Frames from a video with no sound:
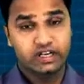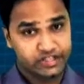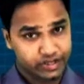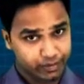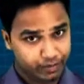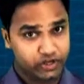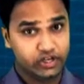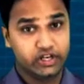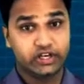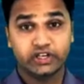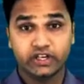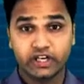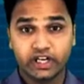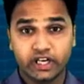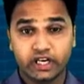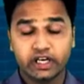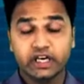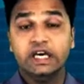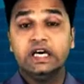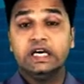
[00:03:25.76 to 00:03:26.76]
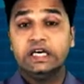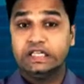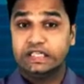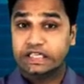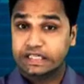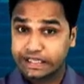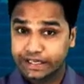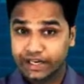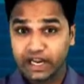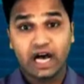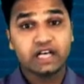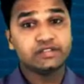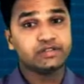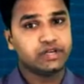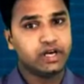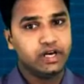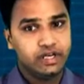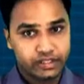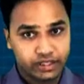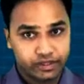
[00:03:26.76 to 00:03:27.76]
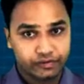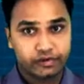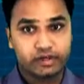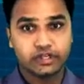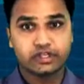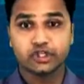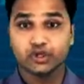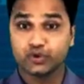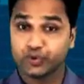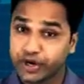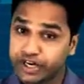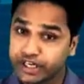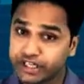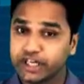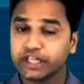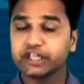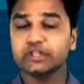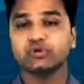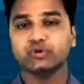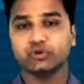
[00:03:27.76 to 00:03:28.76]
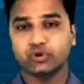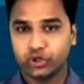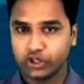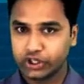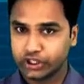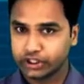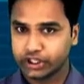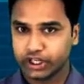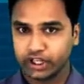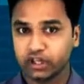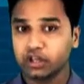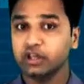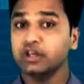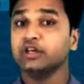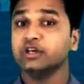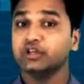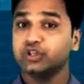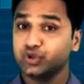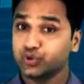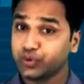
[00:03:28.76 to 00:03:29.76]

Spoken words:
Similarly, in the class interval 20 to 30,